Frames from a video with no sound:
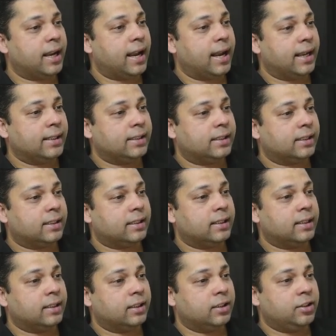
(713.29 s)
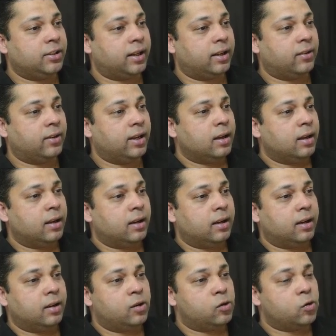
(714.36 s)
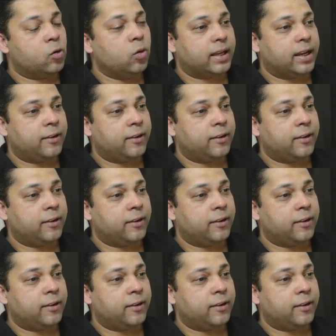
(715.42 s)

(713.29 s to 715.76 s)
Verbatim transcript: as a general rule.